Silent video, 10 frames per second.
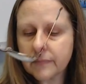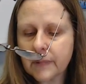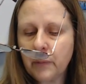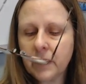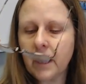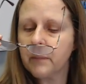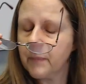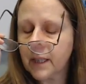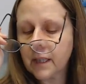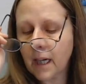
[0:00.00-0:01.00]
I will not
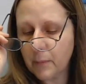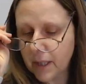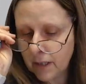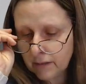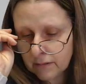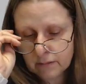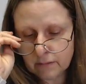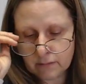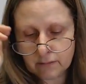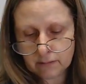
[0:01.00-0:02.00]
make a comment on
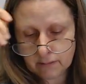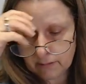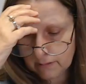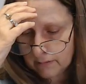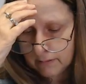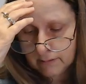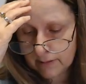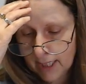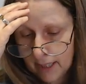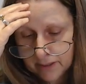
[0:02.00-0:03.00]

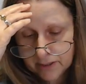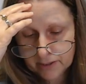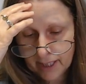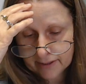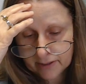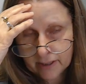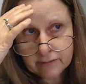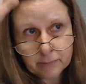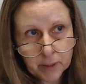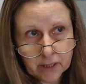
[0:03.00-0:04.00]
talent or lack thereof,
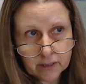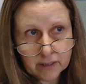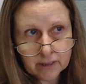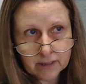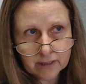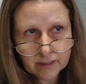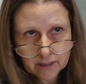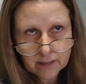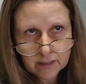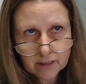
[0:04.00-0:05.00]
but
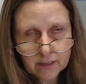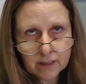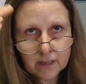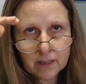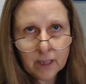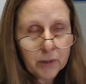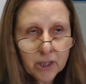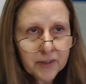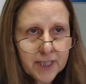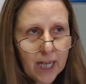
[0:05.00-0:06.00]
you know, you're
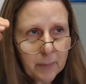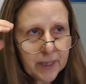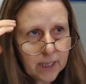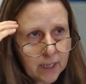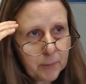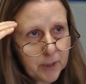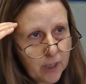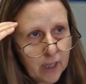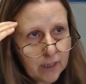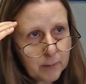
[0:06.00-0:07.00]
at the top of the heap, you're
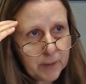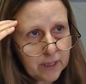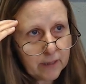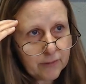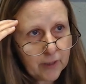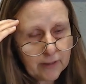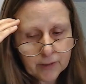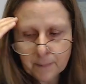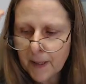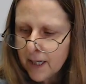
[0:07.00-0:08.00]
not going to be there forever.